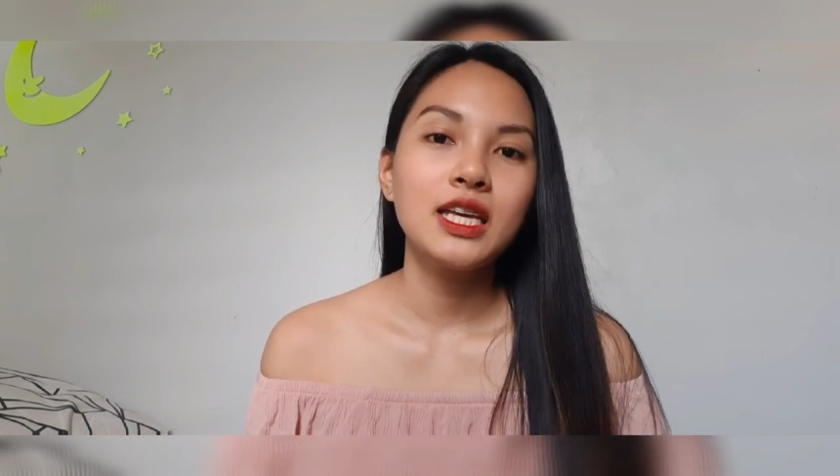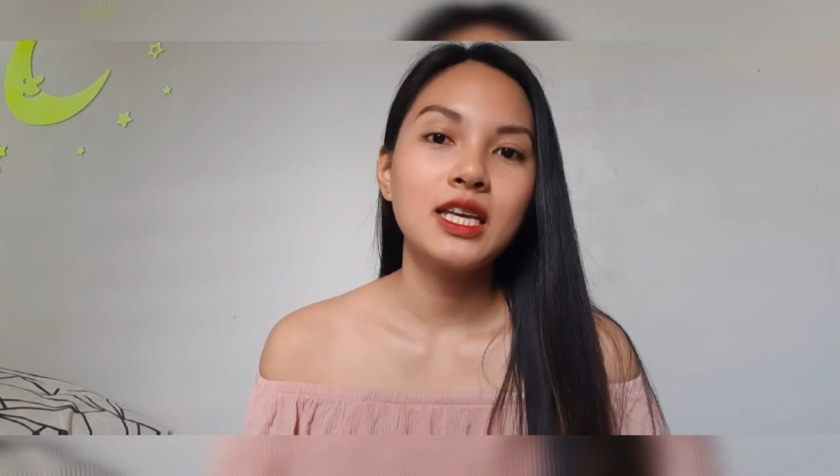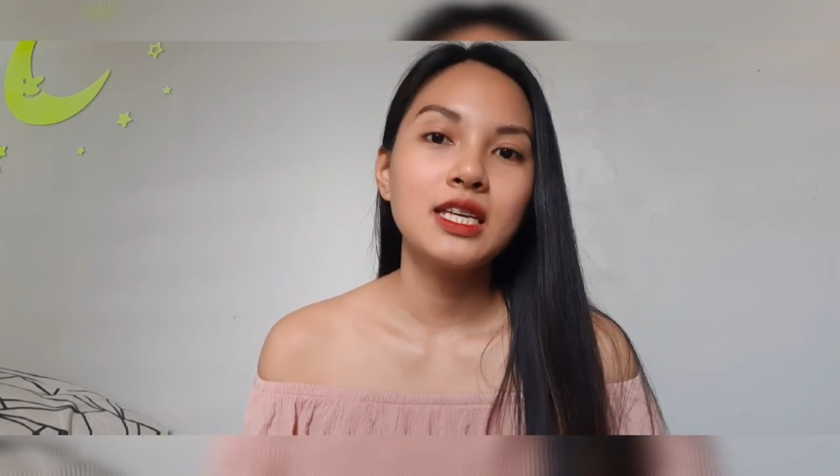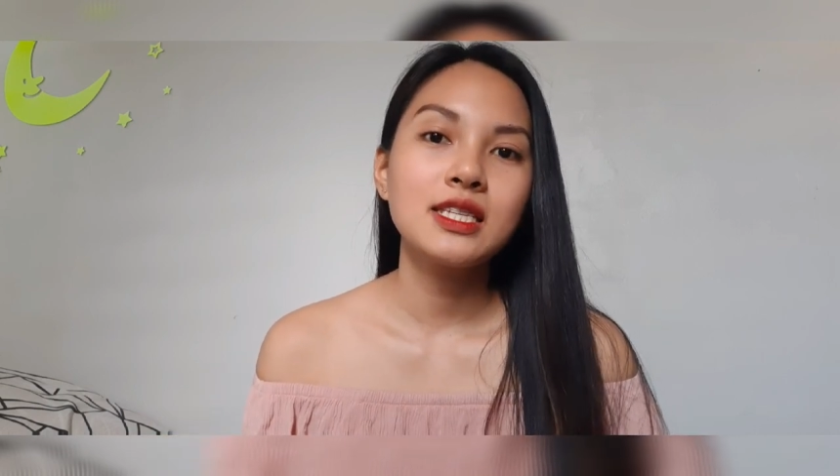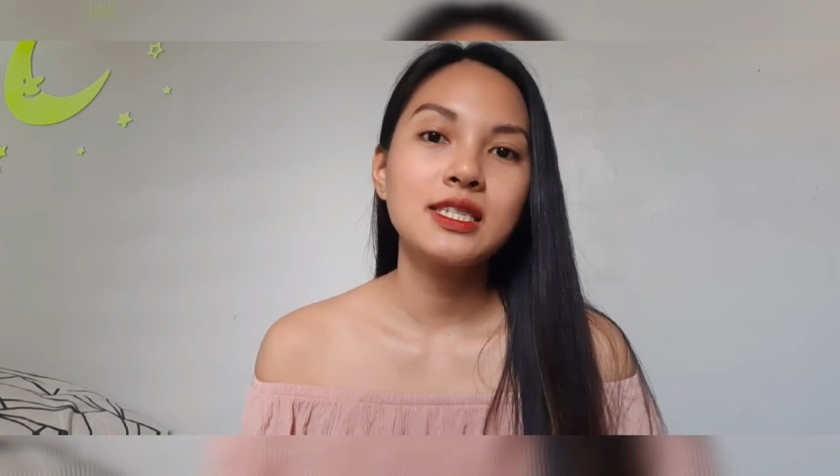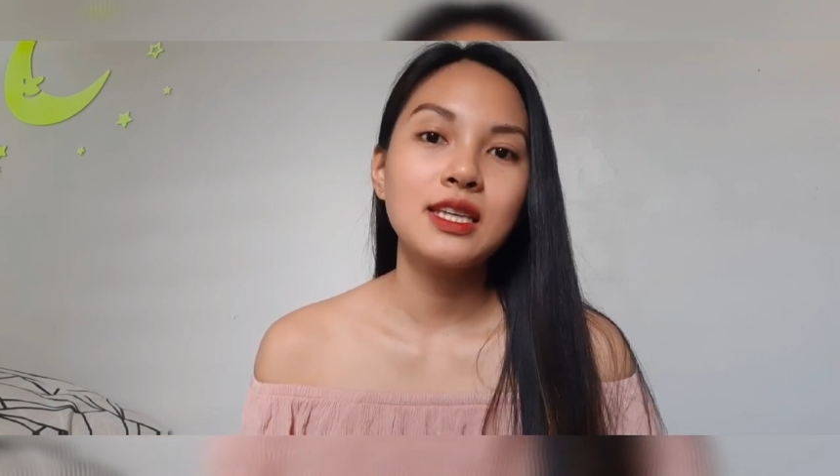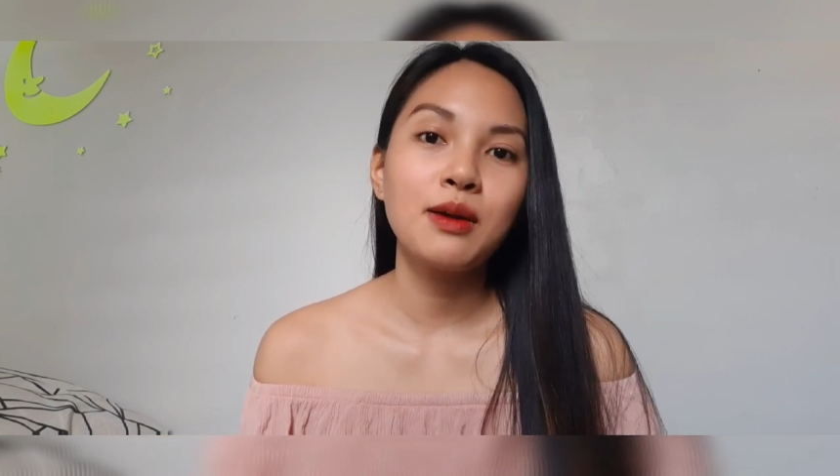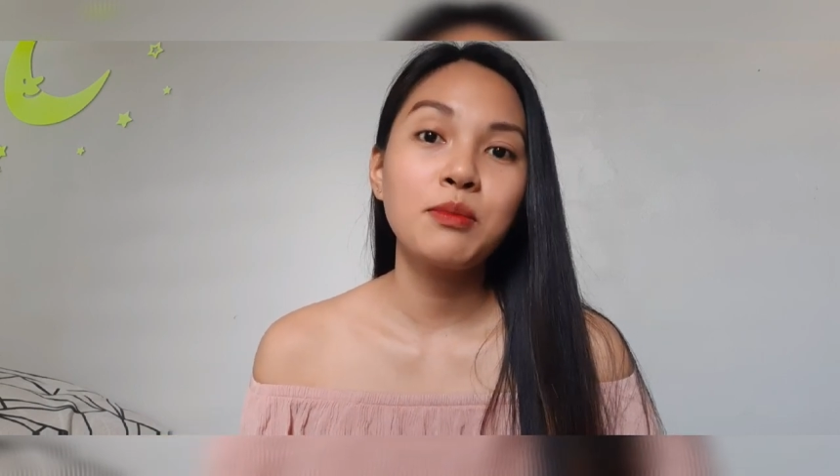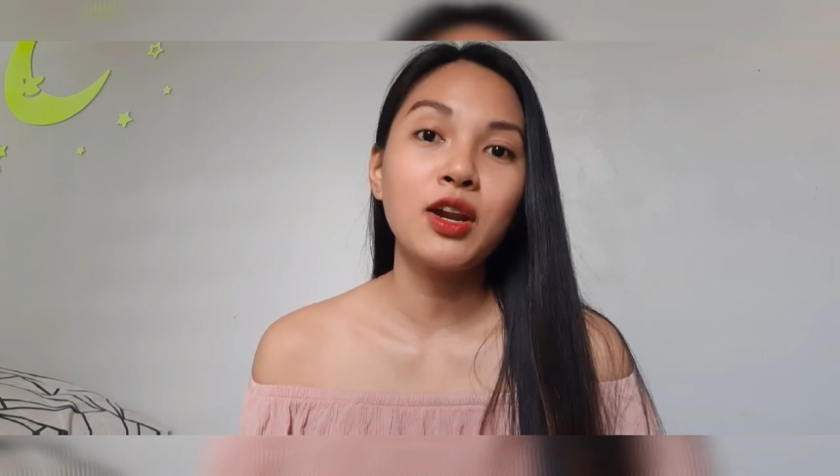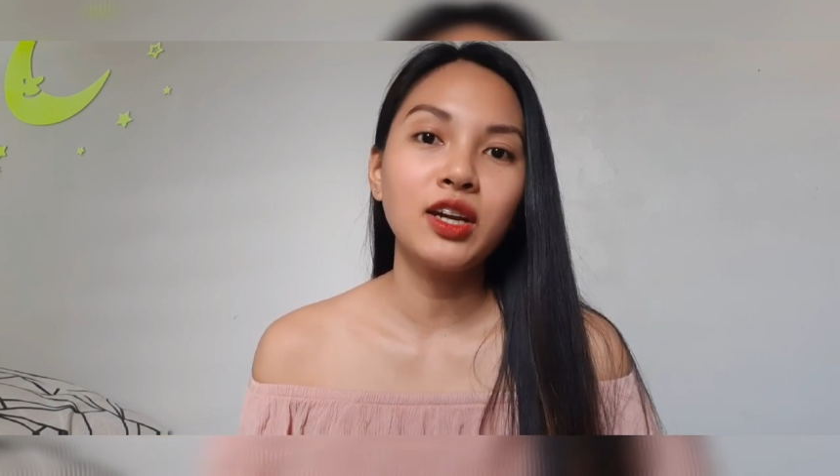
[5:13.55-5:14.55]
is
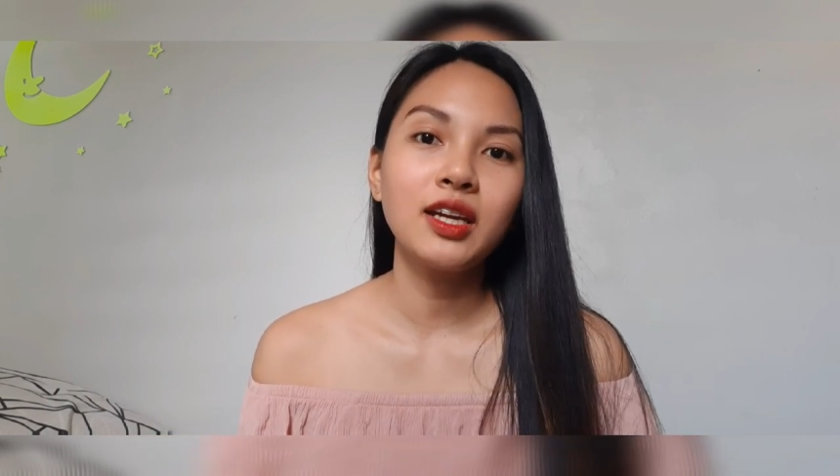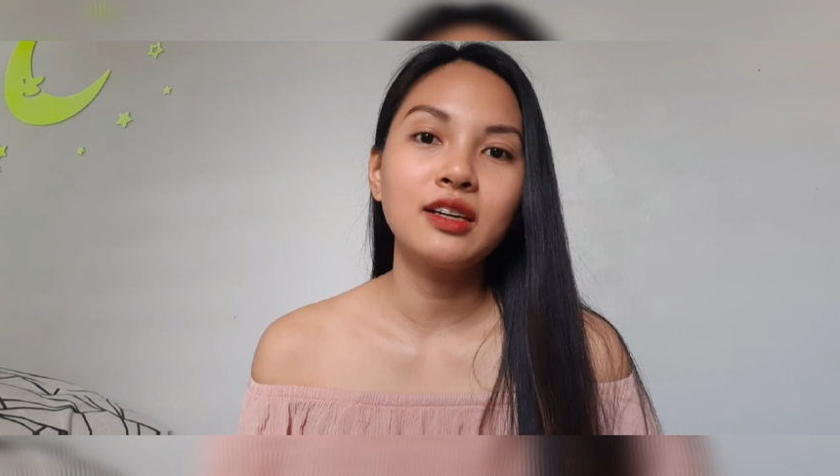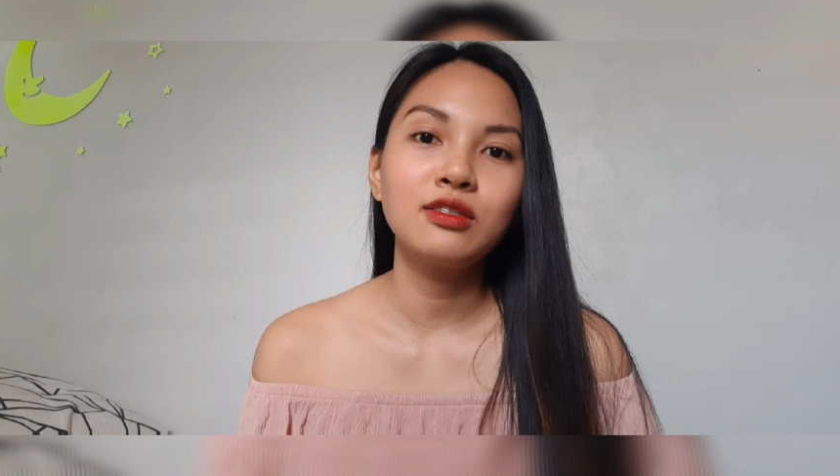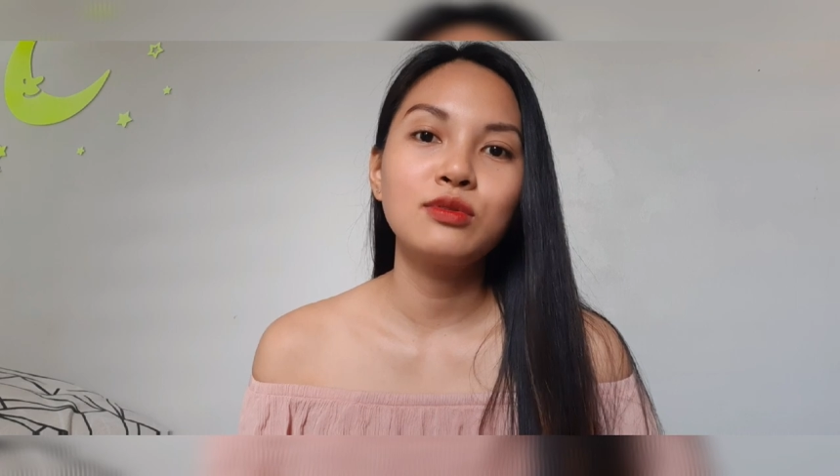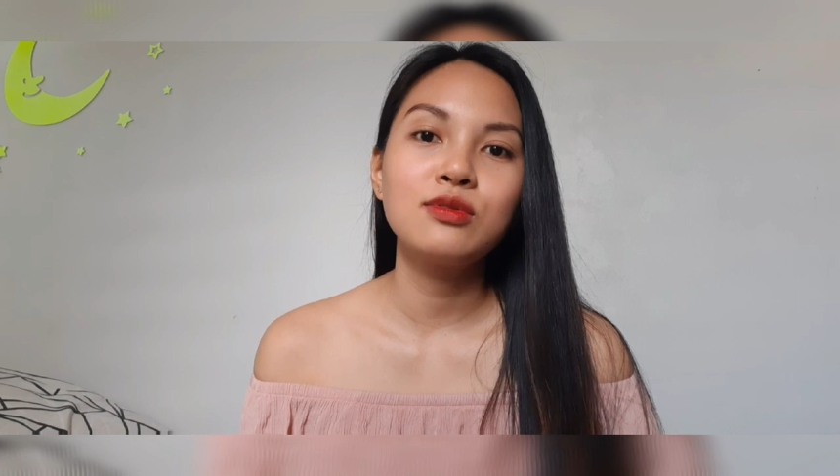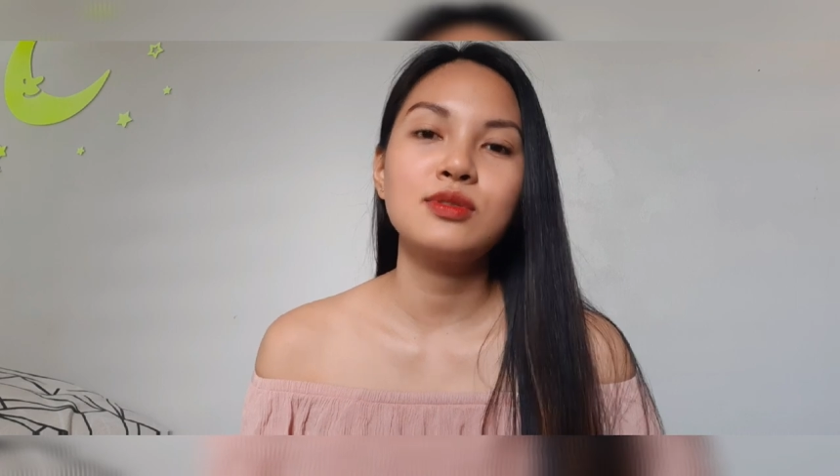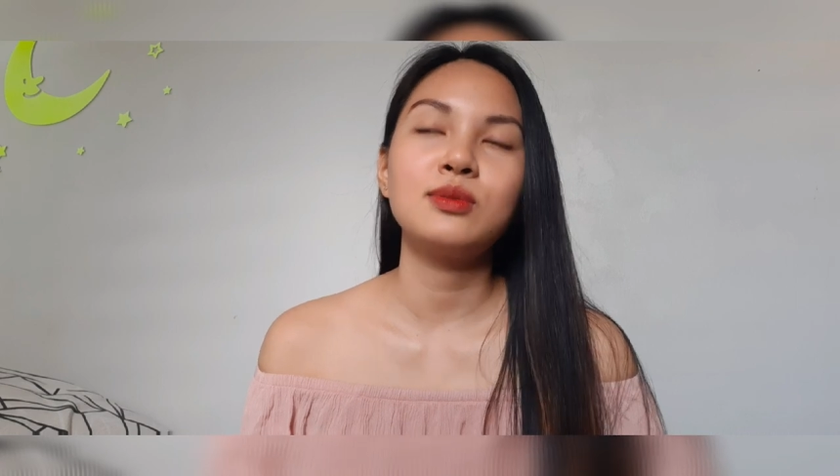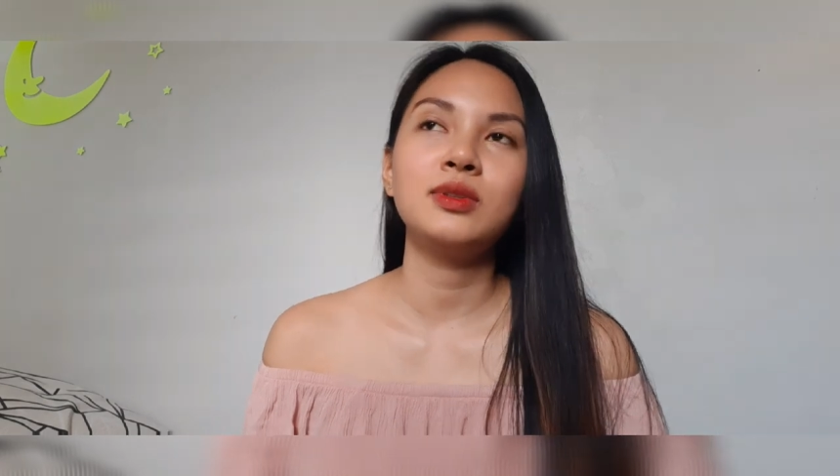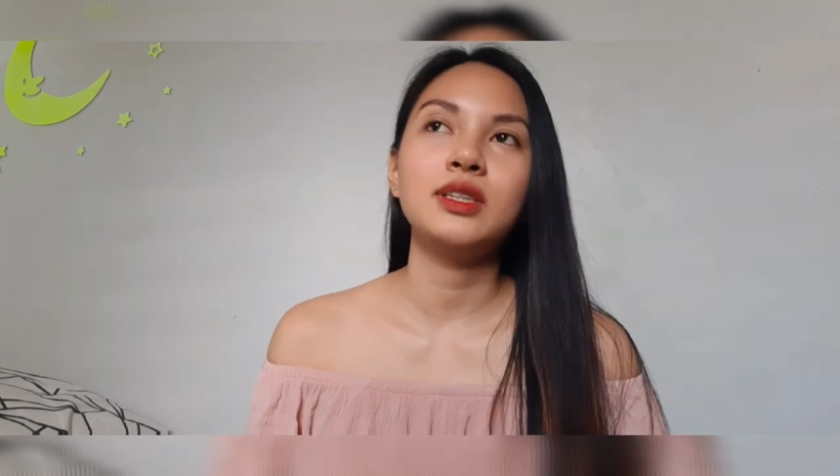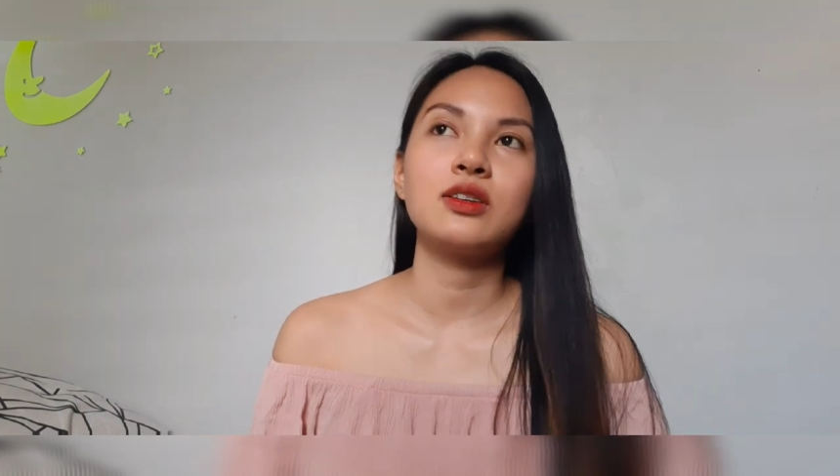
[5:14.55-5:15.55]
American
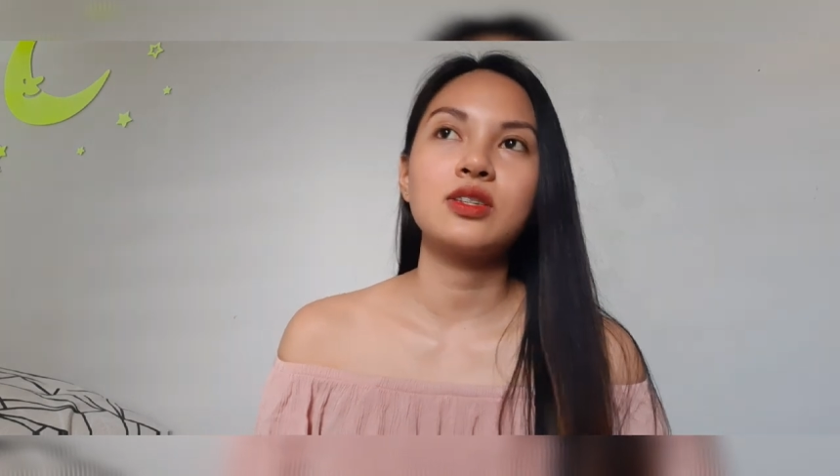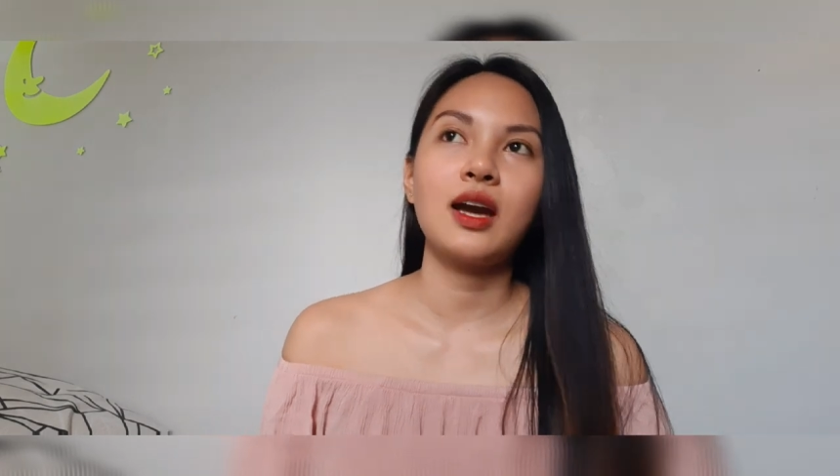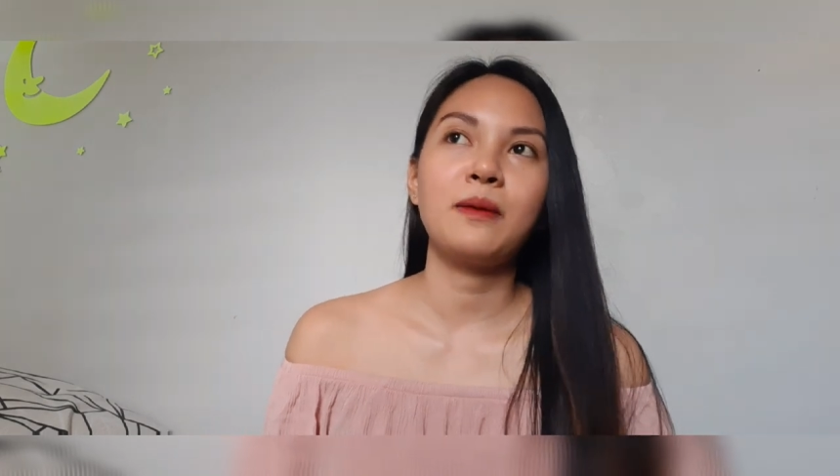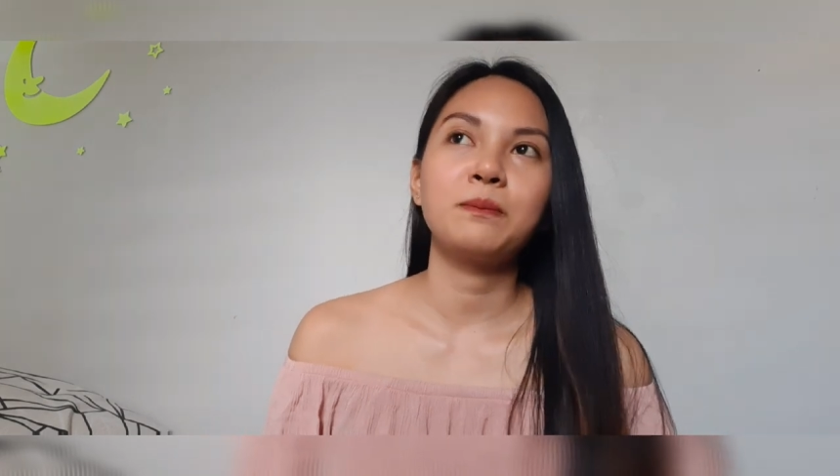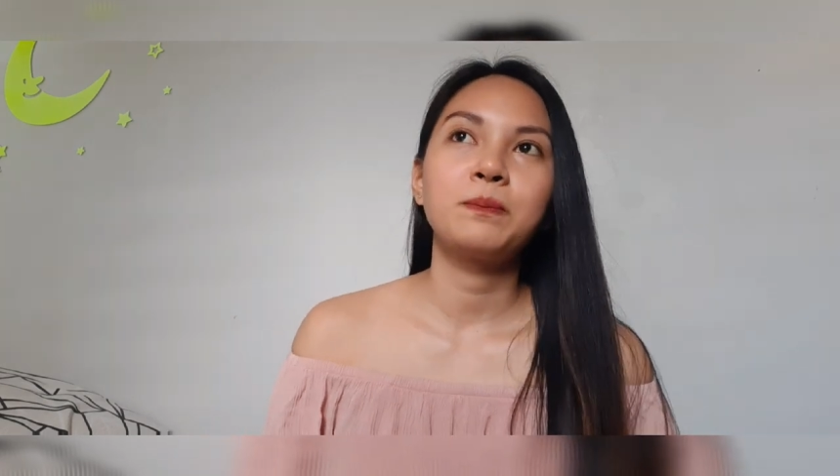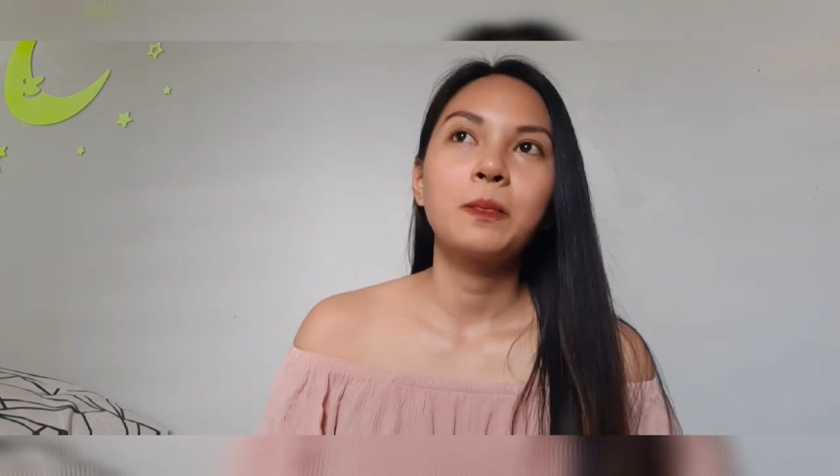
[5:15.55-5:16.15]
Consul na siya.